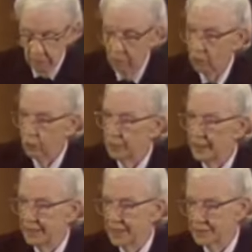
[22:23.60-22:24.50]
"Oh,
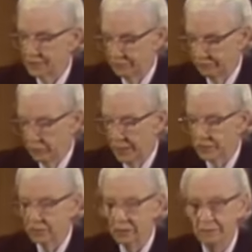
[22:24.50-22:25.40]
we get a few
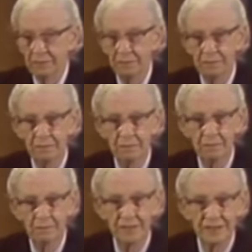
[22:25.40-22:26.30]
extra
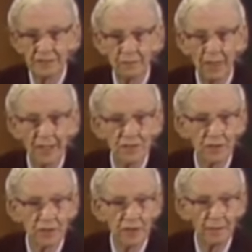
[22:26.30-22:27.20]
bits and
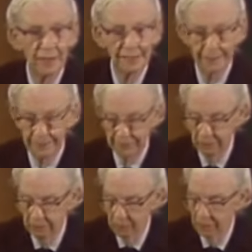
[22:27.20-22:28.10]
bytes," or something like that,
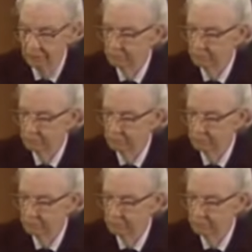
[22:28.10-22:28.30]
or